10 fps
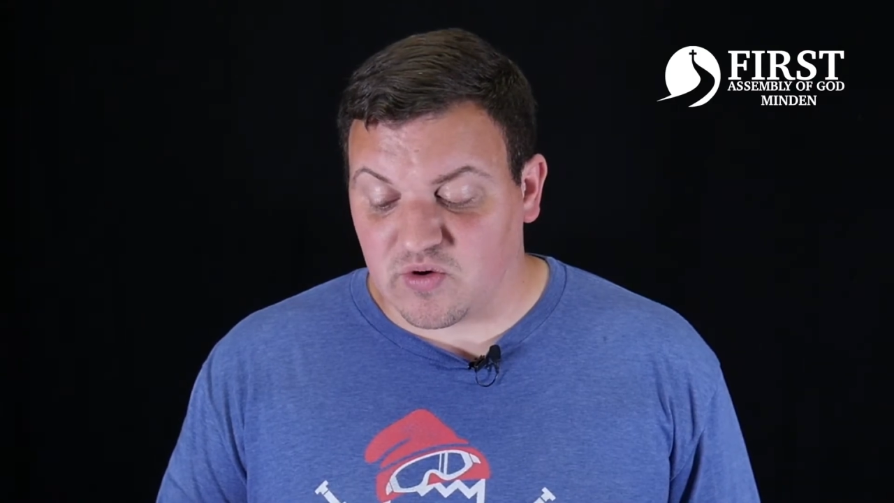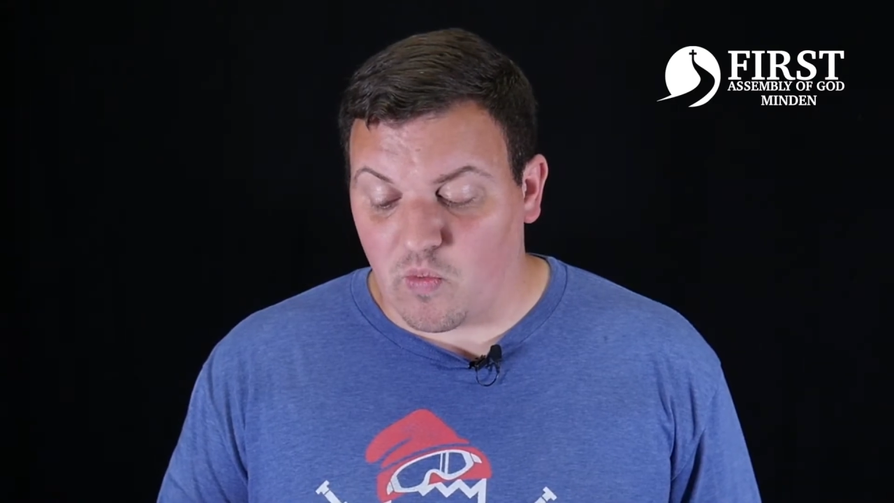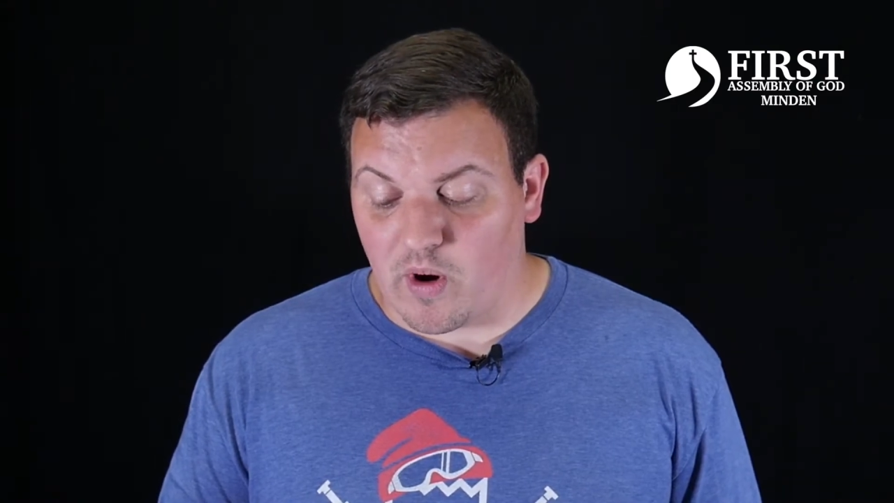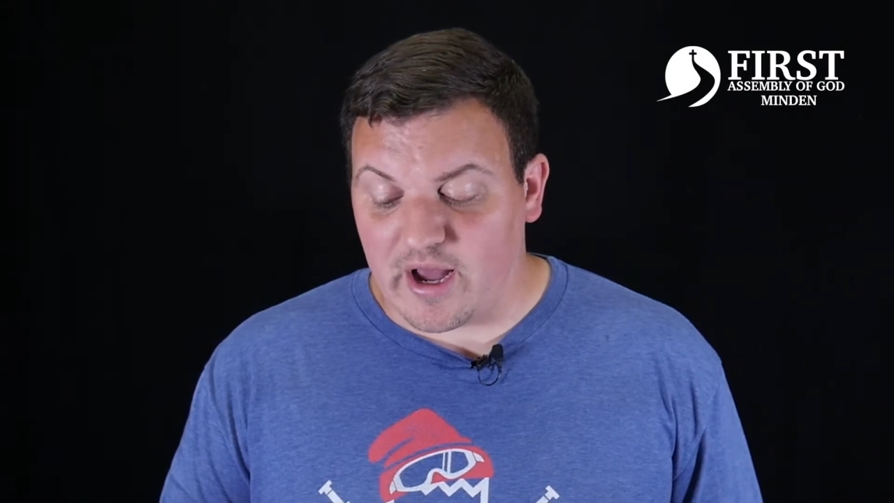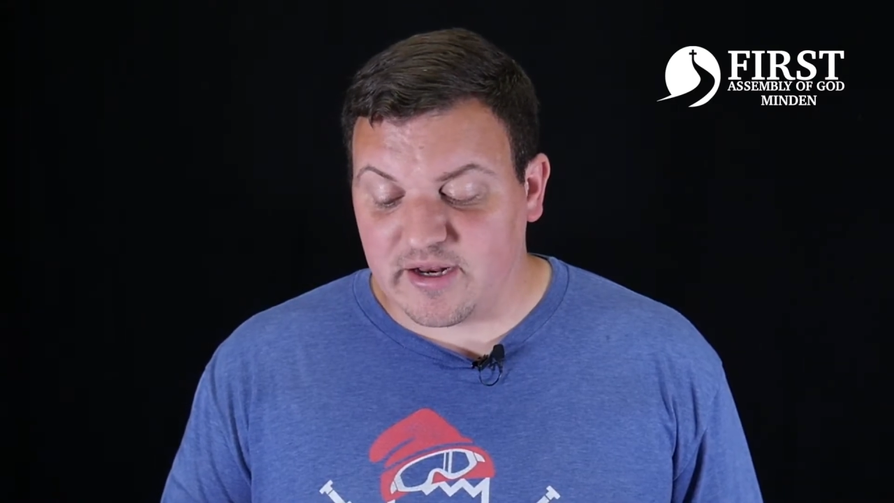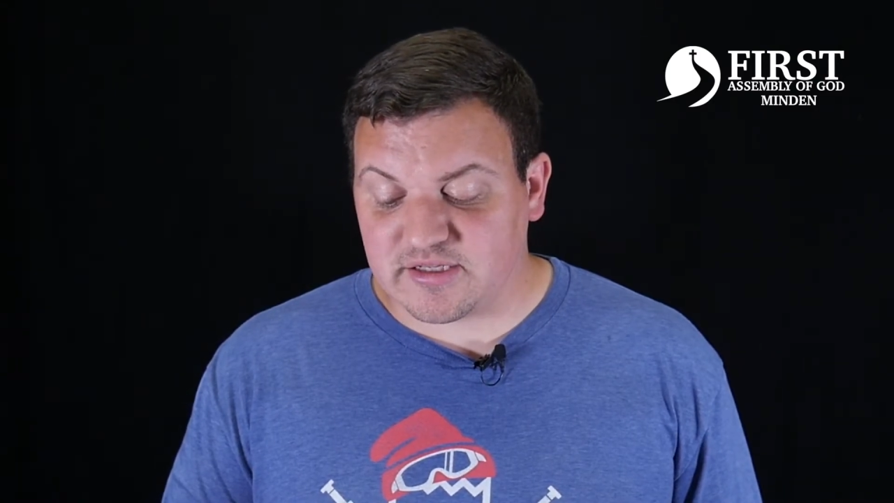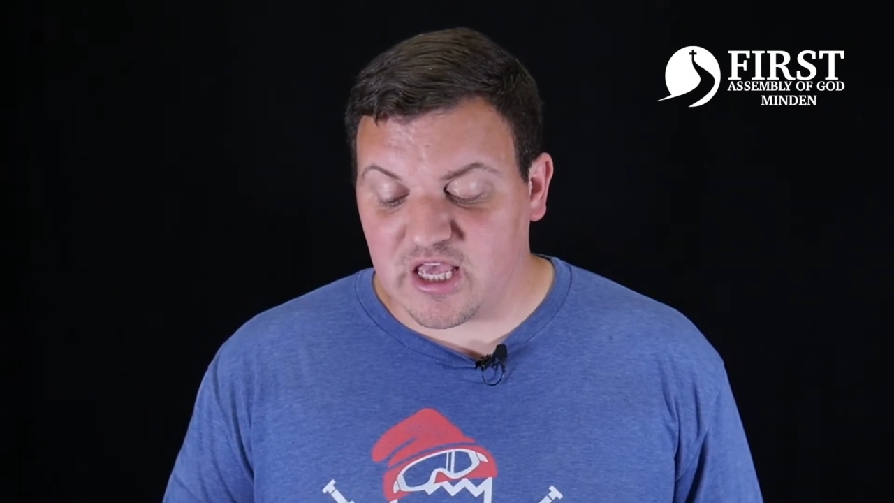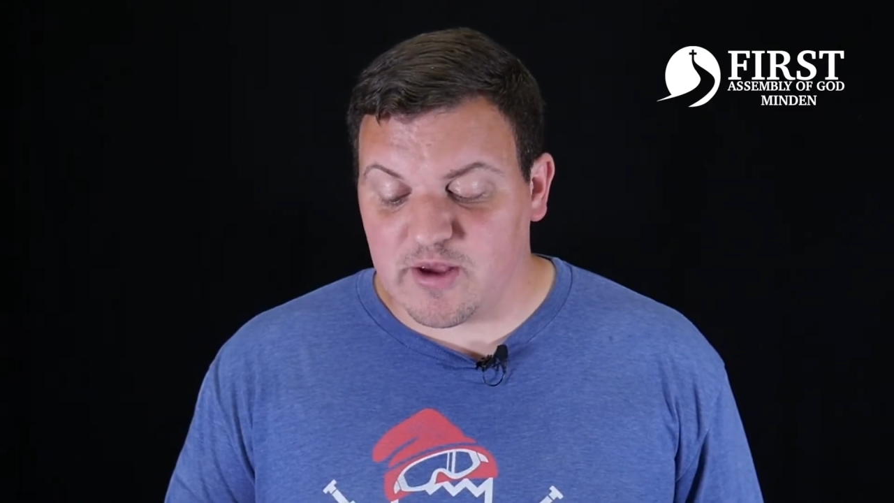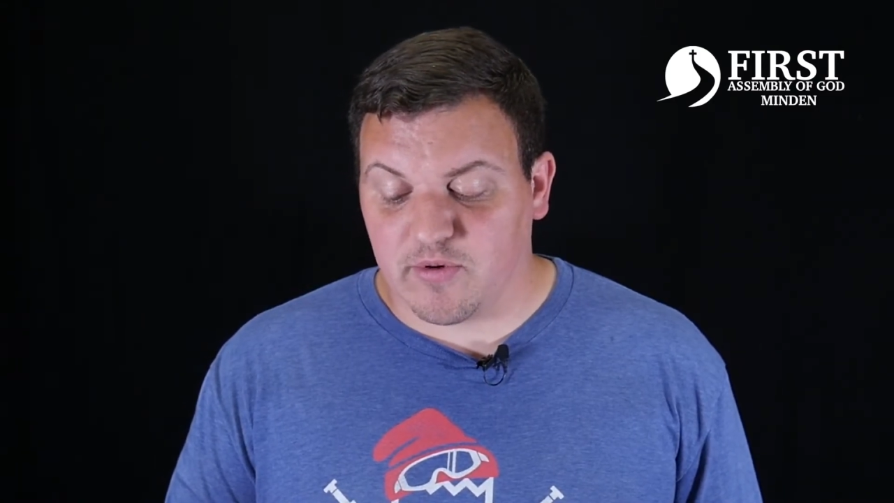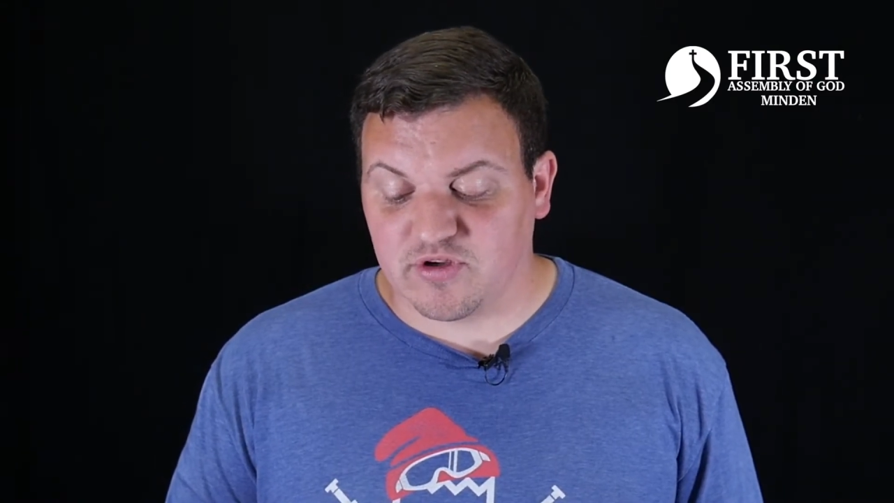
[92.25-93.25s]
why does
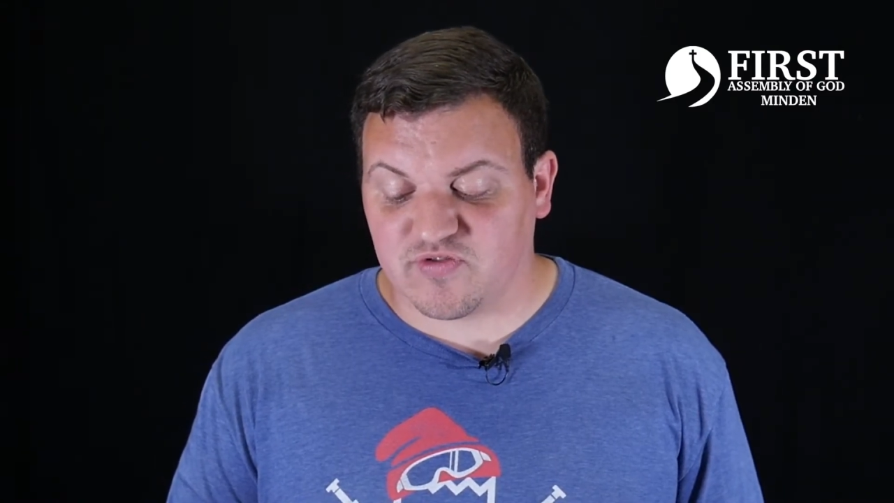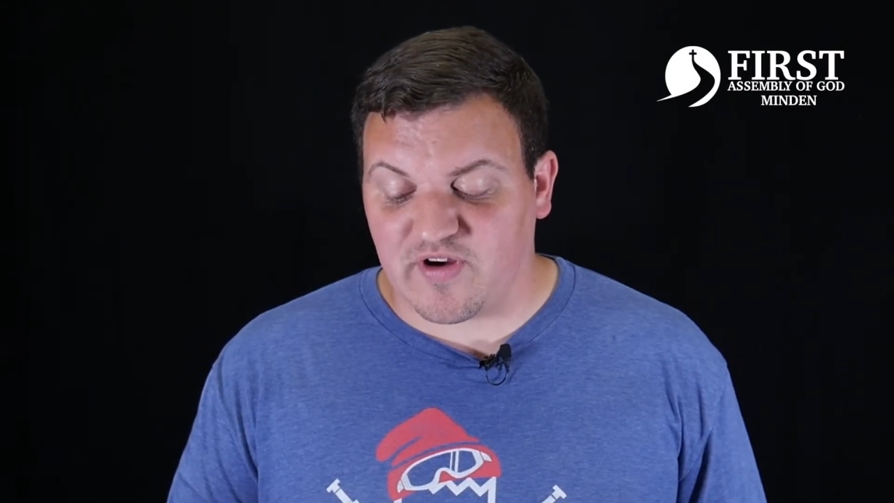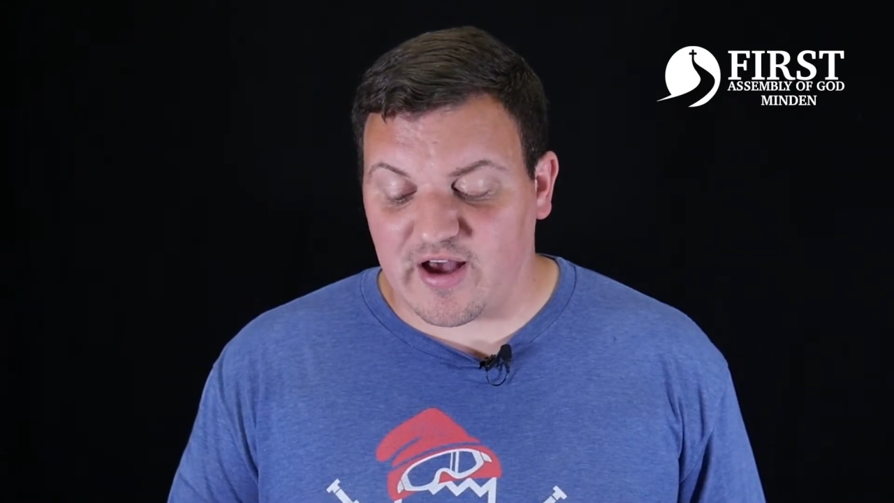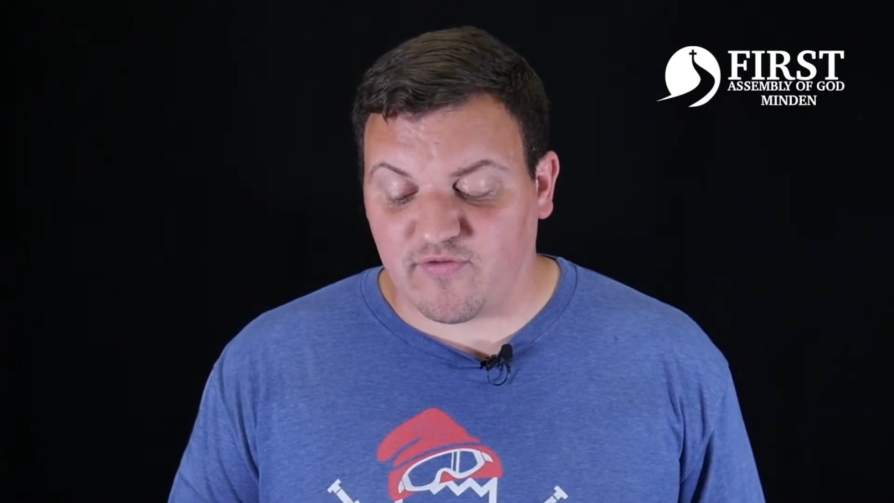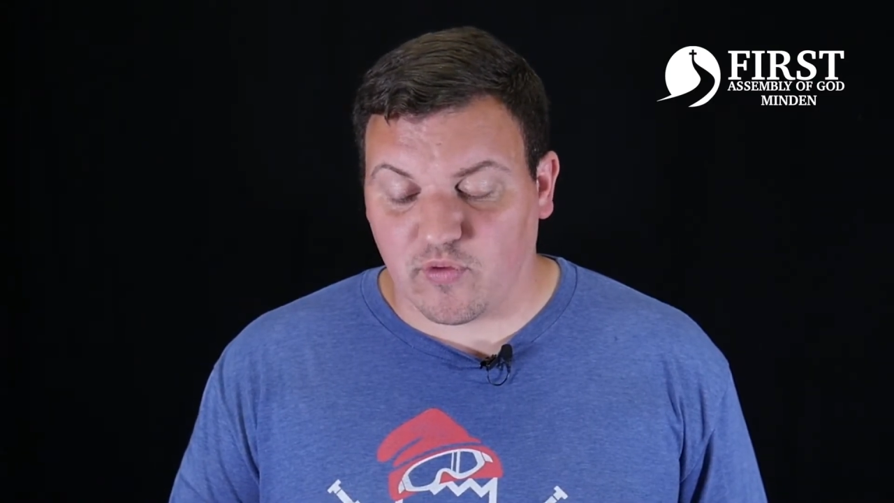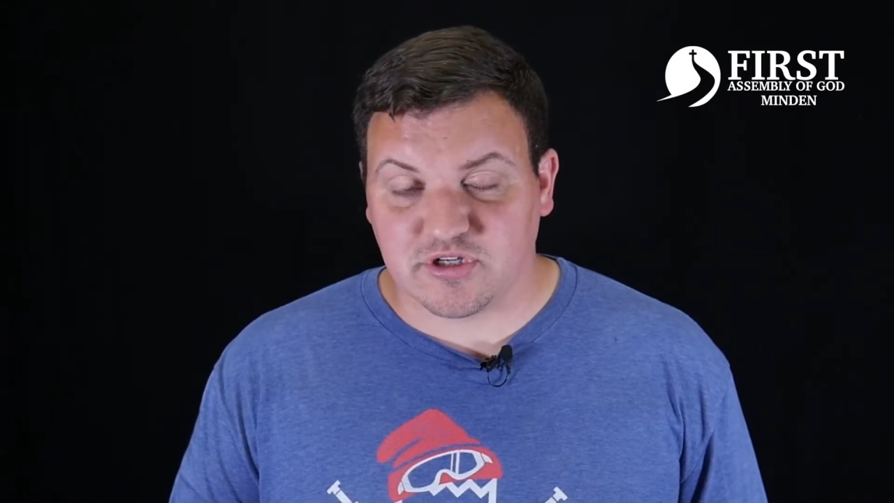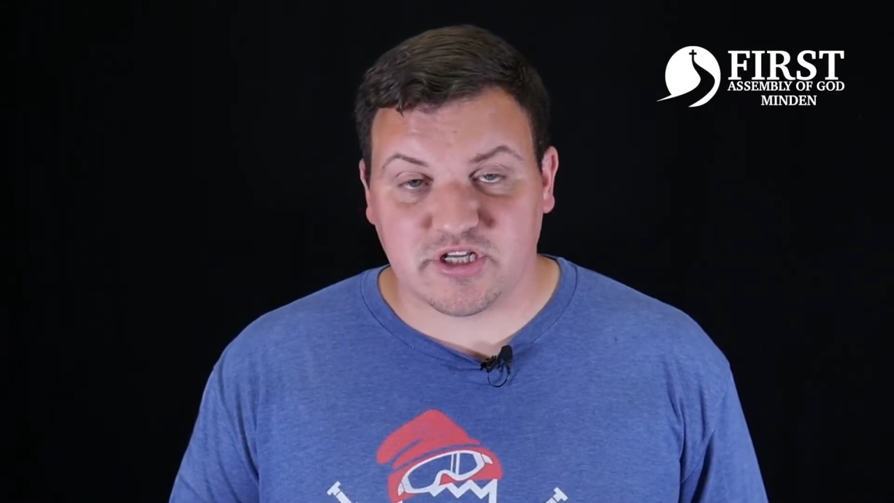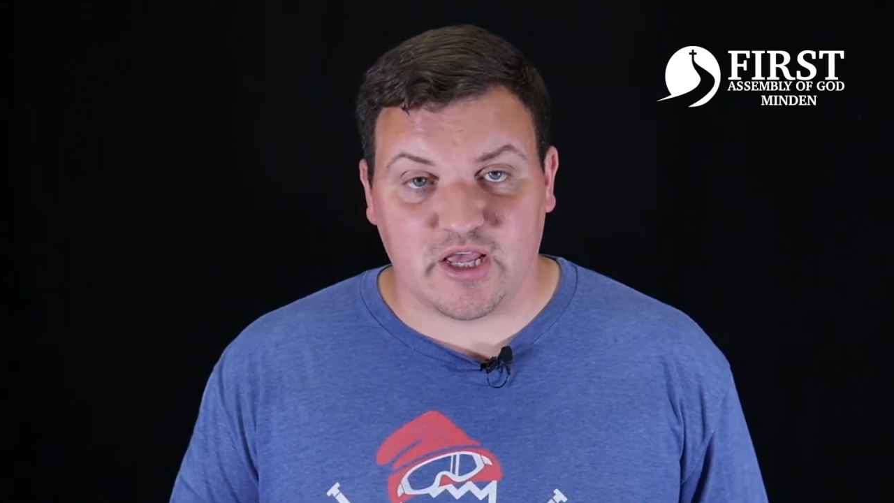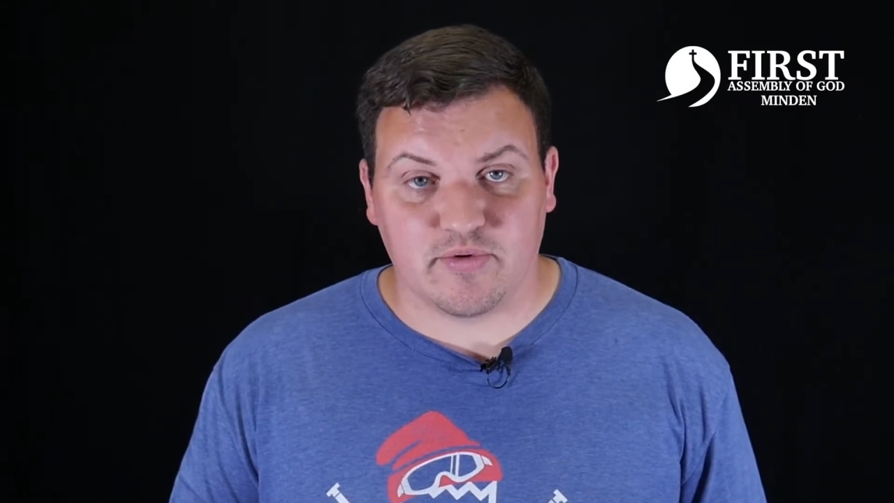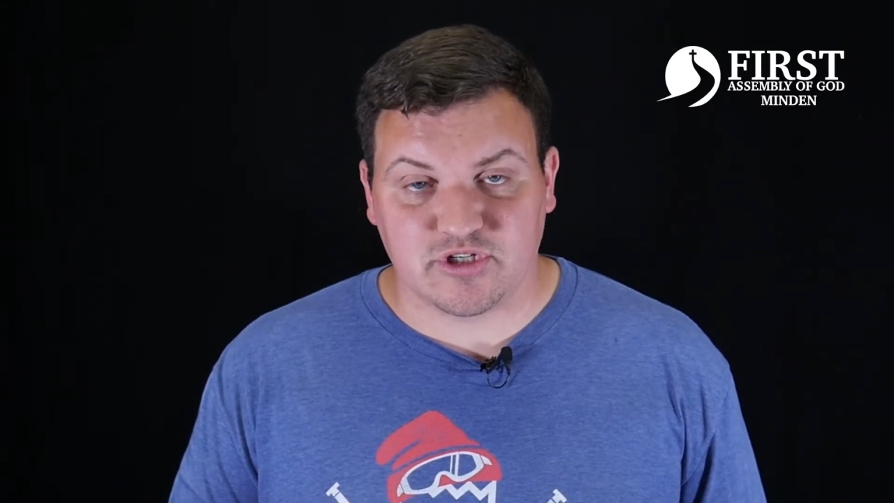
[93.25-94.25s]
Hebrews 5:14,